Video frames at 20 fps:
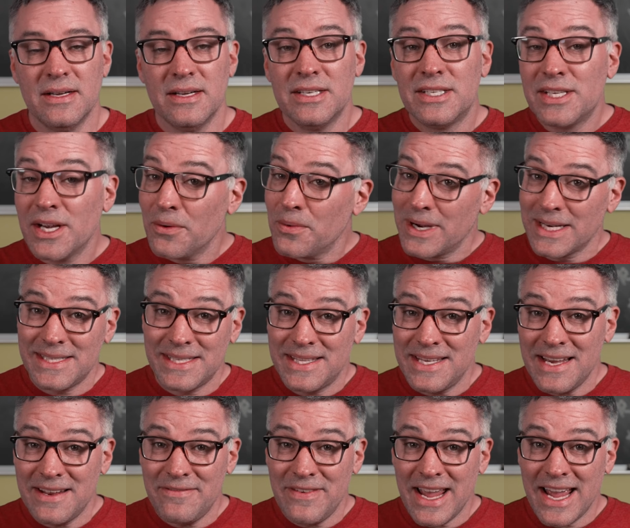So what's
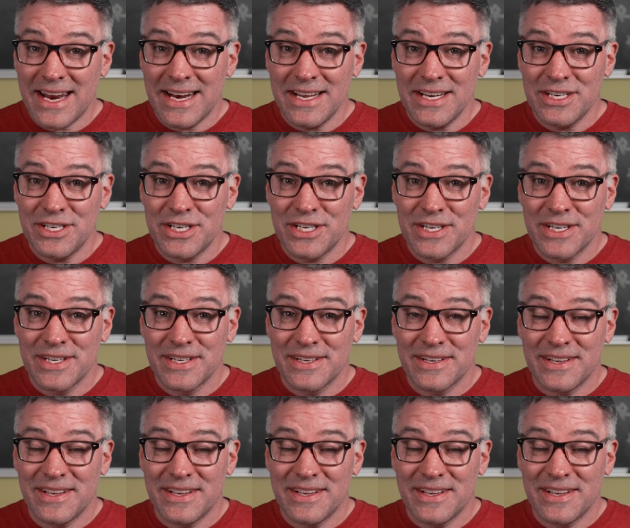the advantage?